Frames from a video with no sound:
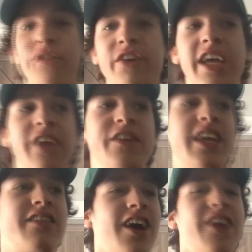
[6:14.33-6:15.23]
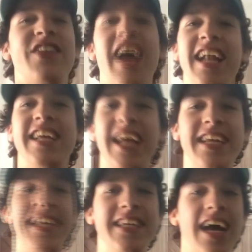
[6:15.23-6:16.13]
hopefully if he gets off that and
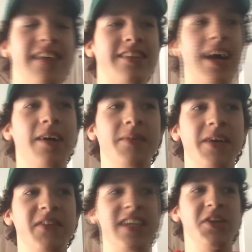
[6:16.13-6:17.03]
he does come and we